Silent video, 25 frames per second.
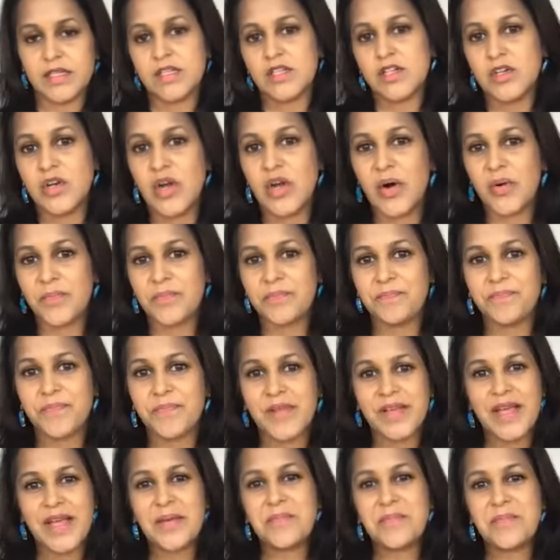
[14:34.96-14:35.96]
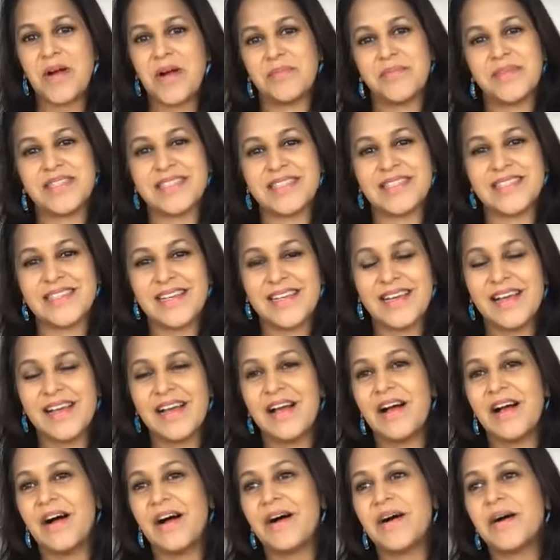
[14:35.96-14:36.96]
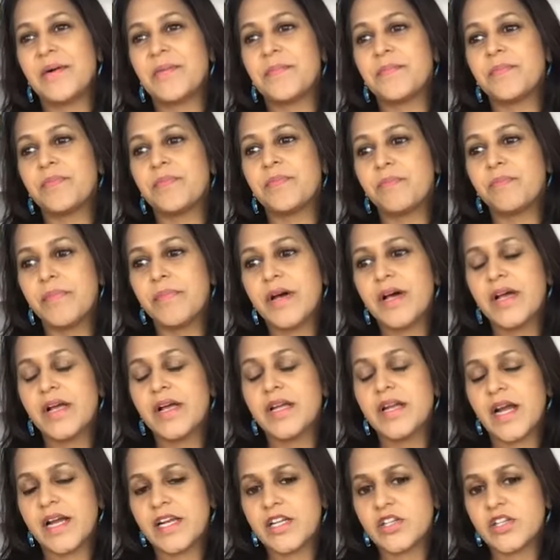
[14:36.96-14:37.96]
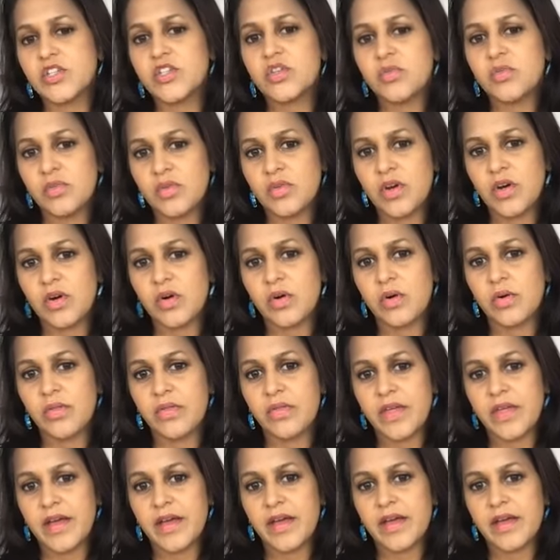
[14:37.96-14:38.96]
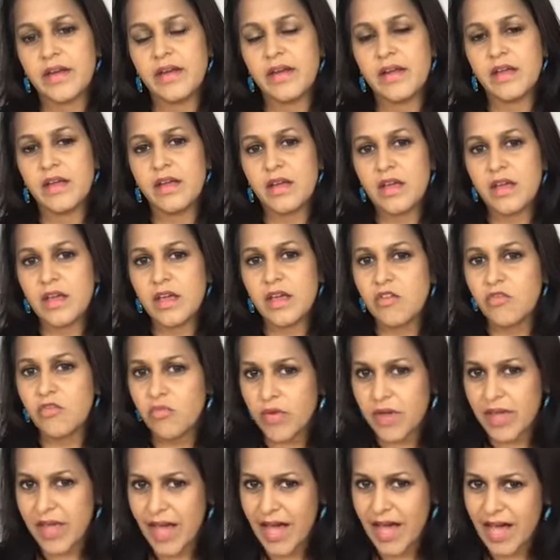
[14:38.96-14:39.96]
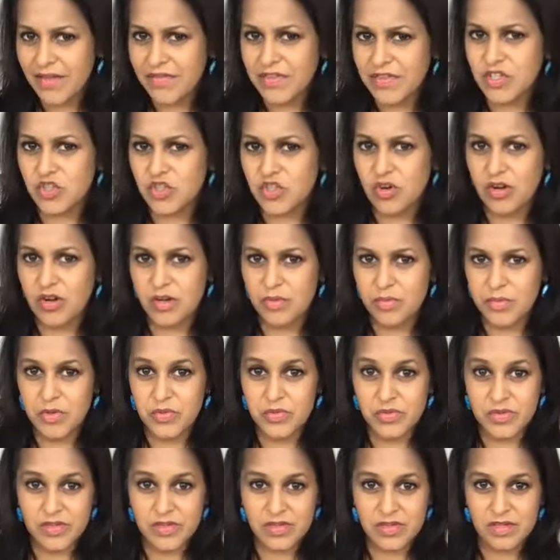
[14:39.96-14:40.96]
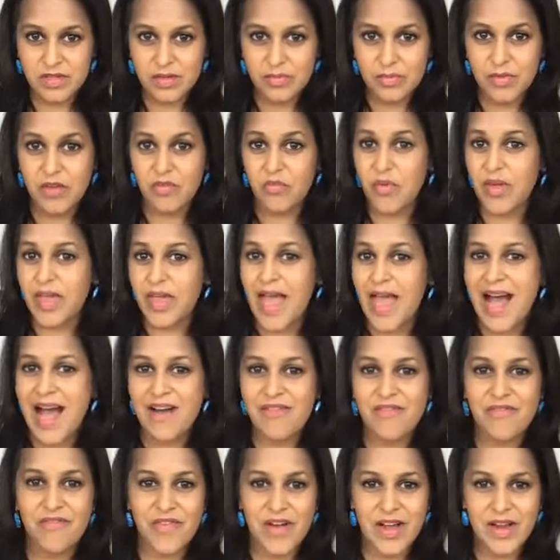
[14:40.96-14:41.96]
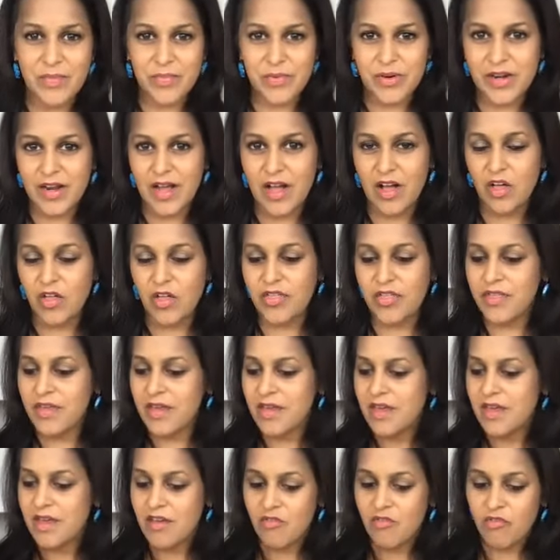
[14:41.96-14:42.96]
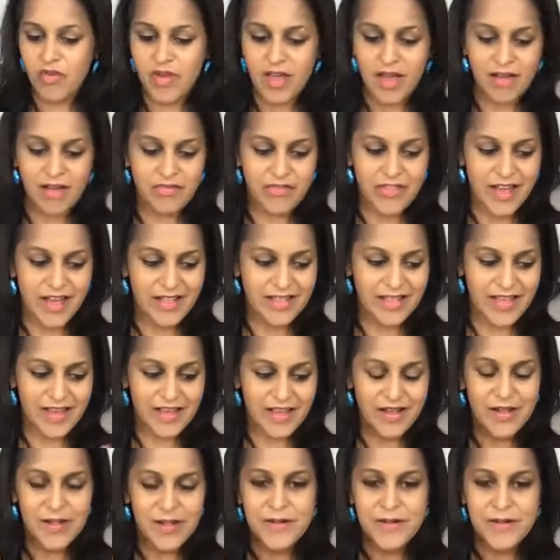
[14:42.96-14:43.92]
No, I can't promise. But I do know that if we have a strong immune system, if we have vibrant health, if we have that like